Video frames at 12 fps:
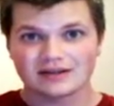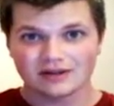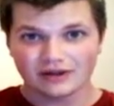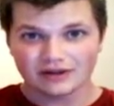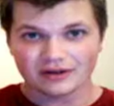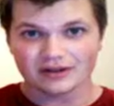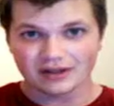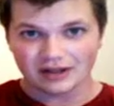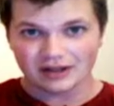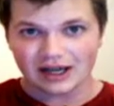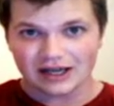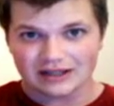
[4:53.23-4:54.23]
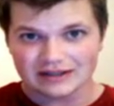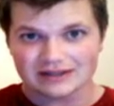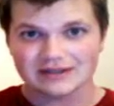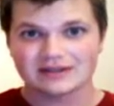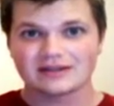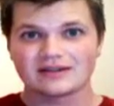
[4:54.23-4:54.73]
on the
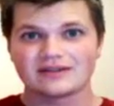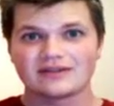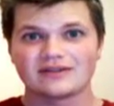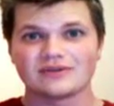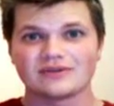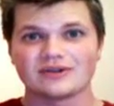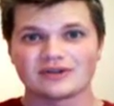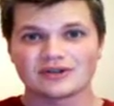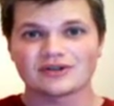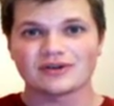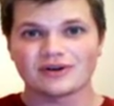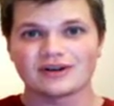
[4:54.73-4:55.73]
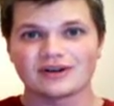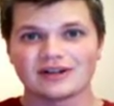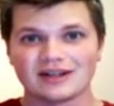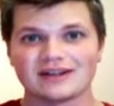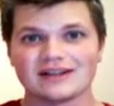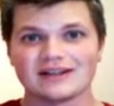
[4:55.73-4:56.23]
lines to ensure
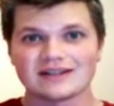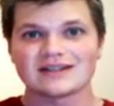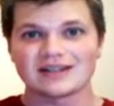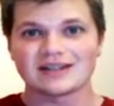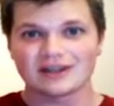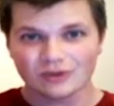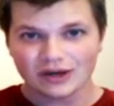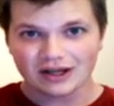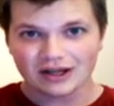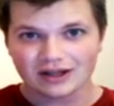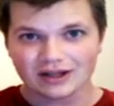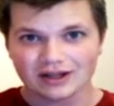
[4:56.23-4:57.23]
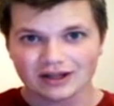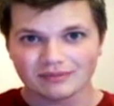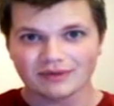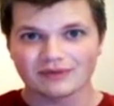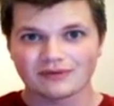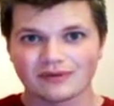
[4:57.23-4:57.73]
that they sink quickly
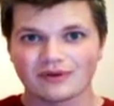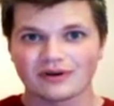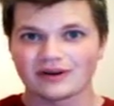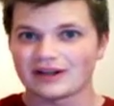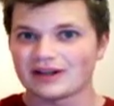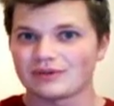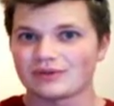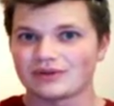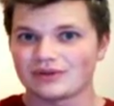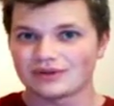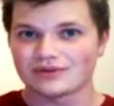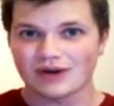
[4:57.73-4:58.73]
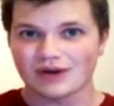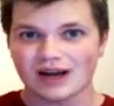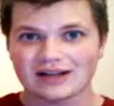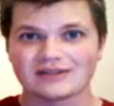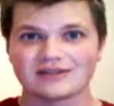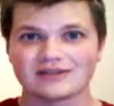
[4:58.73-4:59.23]
before they would
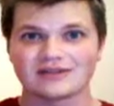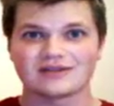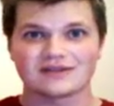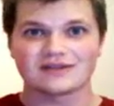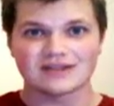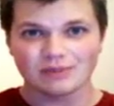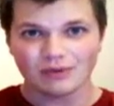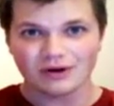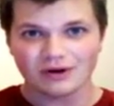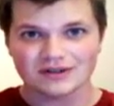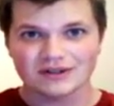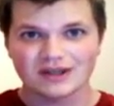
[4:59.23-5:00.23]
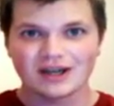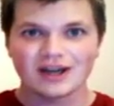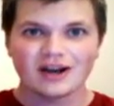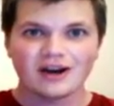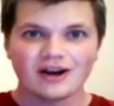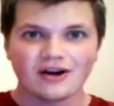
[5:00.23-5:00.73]
attract the seabirds.
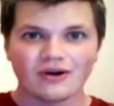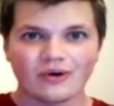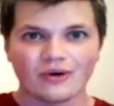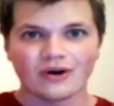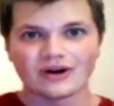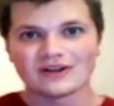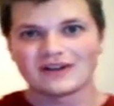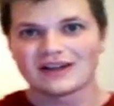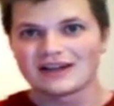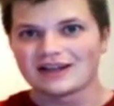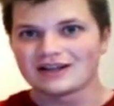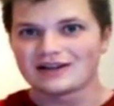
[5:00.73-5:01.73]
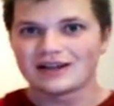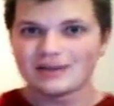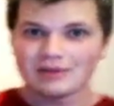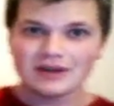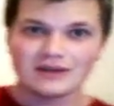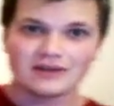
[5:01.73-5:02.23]
or they
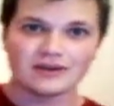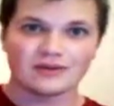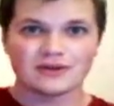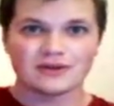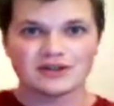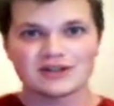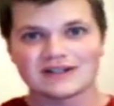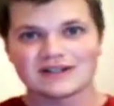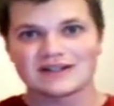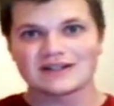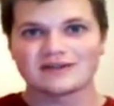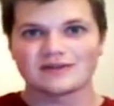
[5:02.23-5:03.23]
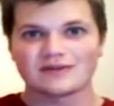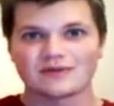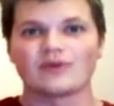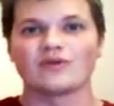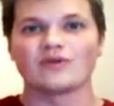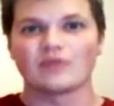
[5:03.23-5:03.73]
limit the fishing season
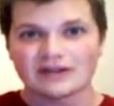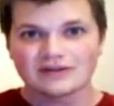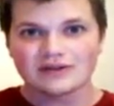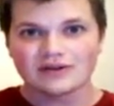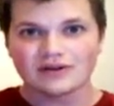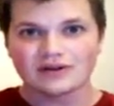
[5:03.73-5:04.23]
for winter